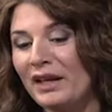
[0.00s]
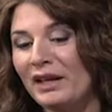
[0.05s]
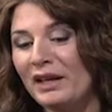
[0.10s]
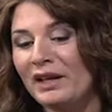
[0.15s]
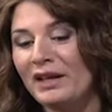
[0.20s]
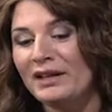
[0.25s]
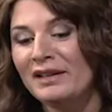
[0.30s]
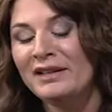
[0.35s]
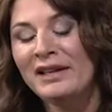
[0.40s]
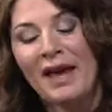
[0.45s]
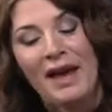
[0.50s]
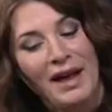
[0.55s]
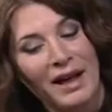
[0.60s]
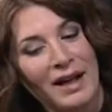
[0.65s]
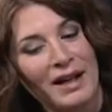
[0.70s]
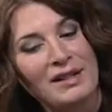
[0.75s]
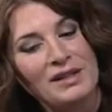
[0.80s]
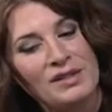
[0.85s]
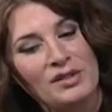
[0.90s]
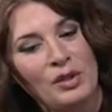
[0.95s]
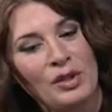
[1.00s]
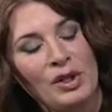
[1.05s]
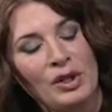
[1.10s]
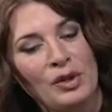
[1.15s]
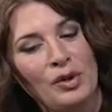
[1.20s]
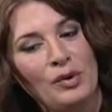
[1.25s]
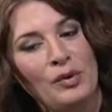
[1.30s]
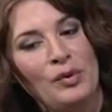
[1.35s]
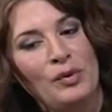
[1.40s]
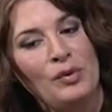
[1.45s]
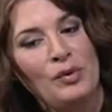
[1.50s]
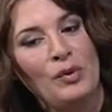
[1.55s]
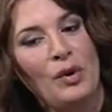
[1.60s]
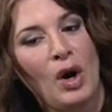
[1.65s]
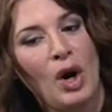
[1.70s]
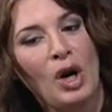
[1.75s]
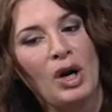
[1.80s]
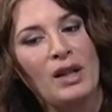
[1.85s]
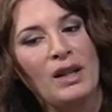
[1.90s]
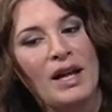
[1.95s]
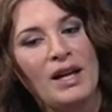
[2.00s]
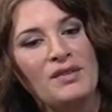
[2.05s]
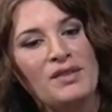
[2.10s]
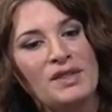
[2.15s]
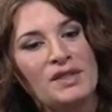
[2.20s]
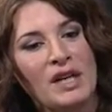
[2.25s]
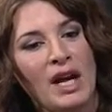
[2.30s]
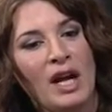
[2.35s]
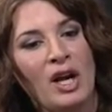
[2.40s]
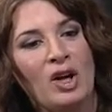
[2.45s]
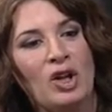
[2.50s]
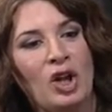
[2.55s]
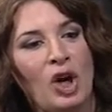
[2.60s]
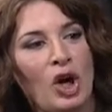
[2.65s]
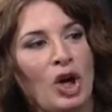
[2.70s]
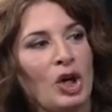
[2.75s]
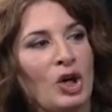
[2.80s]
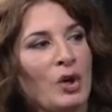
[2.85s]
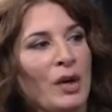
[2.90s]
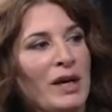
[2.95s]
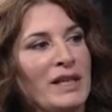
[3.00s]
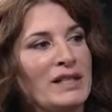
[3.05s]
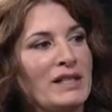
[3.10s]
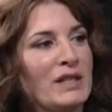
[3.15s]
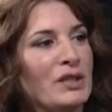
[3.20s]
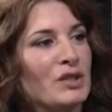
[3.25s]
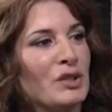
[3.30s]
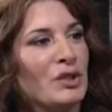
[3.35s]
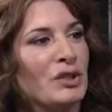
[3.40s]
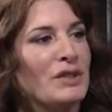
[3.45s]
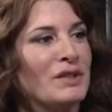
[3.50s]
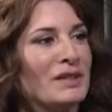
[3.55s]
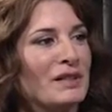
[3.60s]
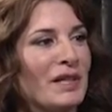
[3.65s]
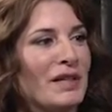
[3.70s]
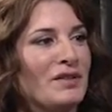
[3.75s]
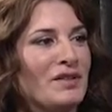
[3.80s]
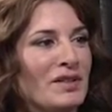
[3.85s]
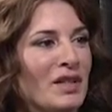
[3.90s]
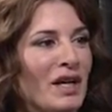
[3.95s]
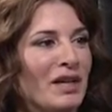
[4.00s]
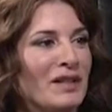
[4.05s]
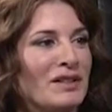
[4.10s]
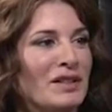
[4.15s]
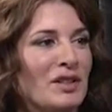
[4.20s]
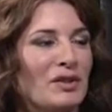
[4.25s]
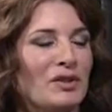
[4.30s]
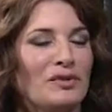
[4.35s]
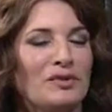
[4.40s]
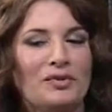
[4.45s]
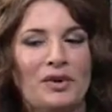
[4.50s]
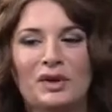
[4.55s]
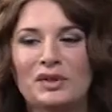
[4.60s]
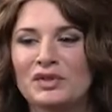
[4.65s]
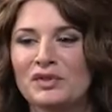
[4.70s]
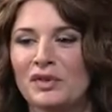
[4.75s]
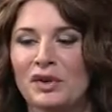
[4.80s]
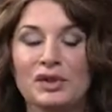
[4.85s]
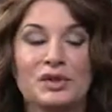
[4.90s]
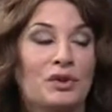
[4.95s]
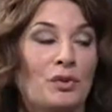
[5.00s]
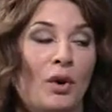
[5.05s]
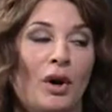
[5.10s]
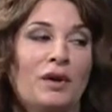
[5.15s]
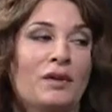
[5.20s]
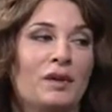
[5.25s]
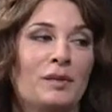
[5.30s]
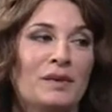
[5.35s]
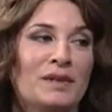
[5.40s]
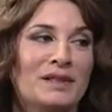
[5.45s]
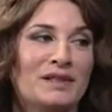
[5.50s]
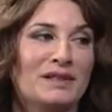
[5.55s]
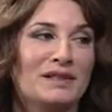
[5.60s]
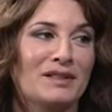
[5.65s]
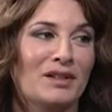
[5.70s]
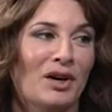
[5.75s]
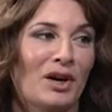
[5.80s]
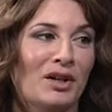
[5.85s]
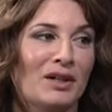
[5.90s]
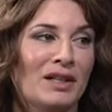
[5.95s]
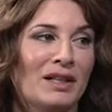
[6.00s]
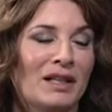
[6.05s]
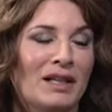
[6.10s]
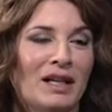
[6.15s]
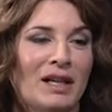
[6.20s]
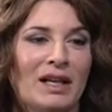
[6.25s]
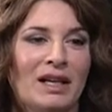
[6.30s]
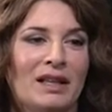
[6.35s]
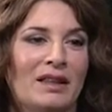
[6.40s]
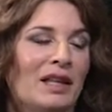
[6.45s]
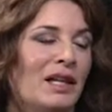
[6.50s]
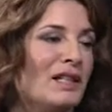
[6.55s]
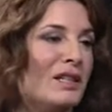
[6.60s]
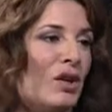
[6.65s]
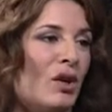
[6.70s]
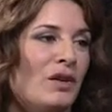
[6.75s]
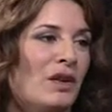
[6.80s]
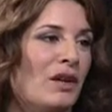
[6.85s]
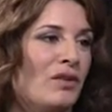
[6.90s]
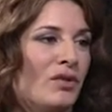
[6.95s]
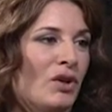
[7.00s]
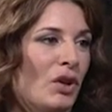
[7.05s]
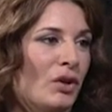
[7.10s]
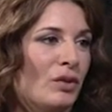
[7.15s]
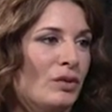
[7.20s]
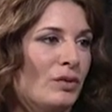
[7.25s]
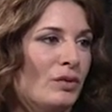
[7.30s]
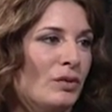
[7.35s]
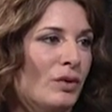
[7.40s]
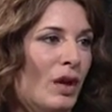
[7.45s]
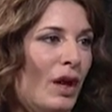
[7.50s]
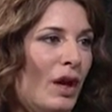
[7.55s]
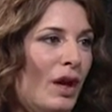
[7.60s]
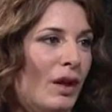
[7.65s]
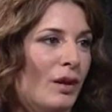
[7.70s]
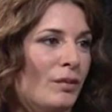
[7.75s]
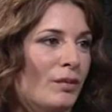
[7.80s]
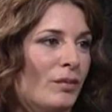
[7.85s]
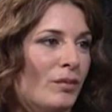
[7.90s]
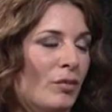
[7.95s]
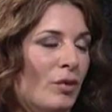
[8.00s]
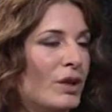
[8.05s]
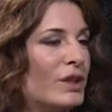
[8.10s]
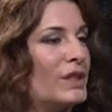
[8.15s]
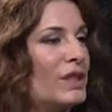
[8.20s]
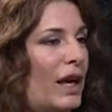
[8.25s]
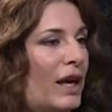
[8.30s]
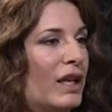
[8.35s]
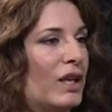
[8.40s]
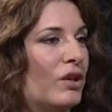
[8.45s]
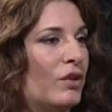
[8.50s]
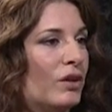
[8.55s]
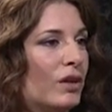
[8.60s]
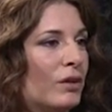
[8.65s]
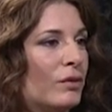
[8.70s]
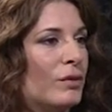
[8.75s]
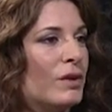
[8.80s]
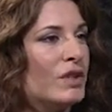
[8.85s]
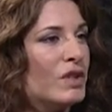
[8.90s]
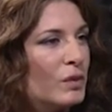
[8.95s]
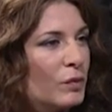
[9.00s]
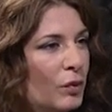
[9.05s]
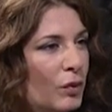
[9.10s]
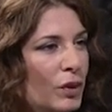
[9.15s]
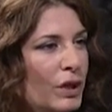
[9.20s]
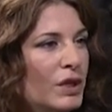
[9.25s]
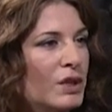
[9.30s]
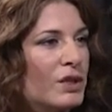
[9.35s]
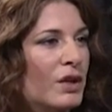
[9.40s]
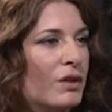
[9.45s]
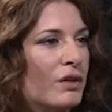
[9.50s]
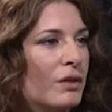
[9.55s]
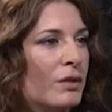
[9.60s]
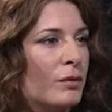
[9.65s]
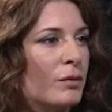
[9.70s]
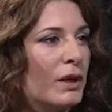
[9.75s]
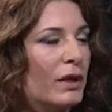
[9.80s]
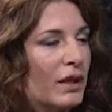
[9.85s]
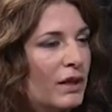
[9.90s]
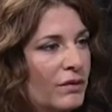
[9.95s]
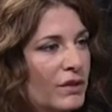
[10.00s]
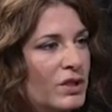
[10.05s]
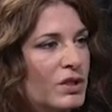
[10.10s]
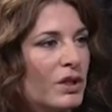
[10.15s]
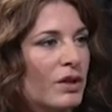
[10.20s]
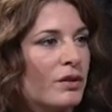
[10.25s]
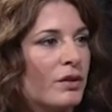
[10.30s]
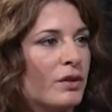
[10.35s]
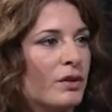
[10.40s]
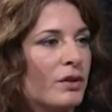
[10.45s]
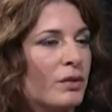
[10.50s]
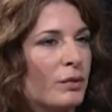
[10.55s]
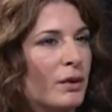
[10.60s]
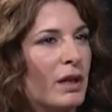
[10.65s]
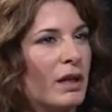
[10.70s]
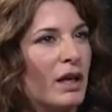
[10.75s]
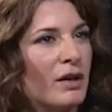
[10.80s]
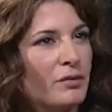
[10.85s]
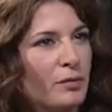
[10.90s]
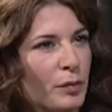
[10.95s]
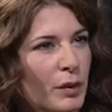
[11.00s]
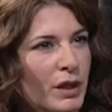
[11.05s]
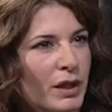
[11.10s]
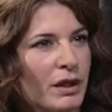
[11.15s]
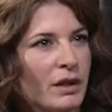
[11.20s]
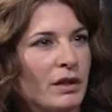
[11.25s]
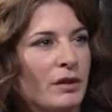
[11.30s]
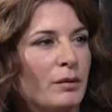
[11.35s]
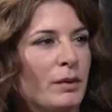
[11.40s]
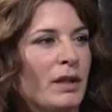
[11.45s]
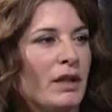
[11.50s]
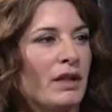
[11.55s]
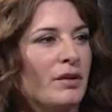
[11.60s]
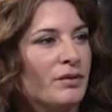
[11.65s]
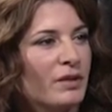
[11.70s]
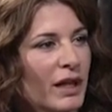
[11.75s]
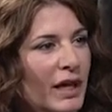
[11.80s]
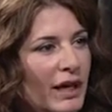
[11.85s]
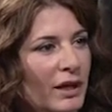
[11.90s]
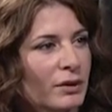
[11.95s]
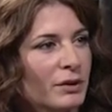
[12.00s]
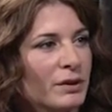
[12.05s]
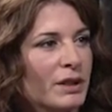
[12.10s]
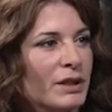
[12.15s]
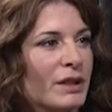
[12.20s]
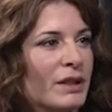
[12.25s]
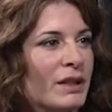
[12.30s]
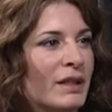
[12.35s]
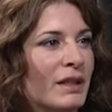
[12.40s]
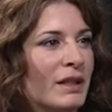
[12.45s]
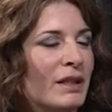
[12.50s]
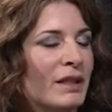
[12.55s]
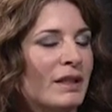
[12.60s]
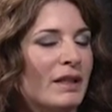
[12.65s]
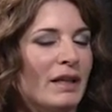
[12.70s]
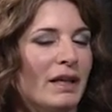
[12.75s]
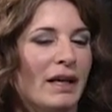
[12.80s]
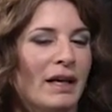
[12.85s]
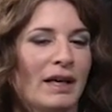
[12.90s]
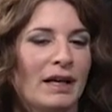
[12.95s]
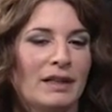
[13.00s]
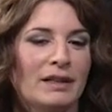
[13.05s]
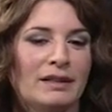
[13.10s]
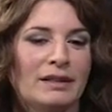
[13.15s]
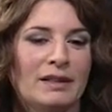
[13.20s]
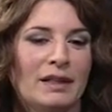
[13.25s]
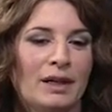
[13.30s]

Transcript: wow. Yeah. So you know, our lifestyle, our crazy circus lifestyle, as other friends of ours who aren't in the business call it, that's all they've known. Um, we're a tight unit. We support each other. We love each other. We love big. We love loud. Mm -hmm. And